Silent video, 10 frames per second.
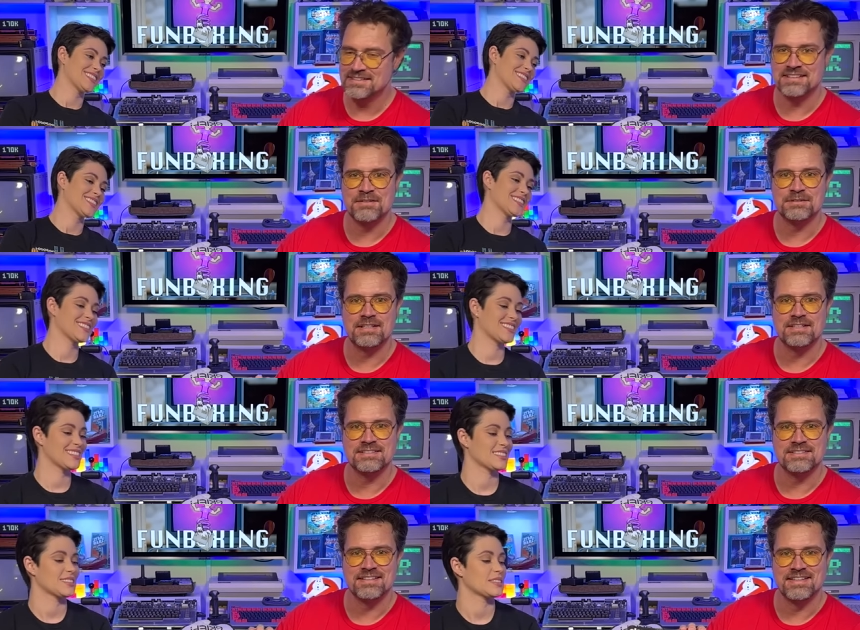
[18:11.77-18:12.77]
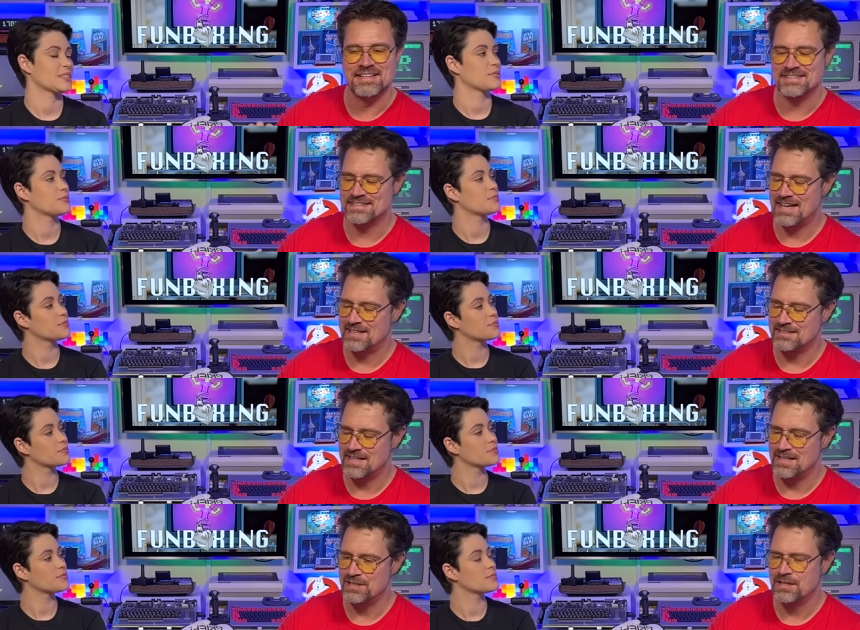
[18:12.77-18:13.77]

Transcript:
Speaker 1: gifted us this as a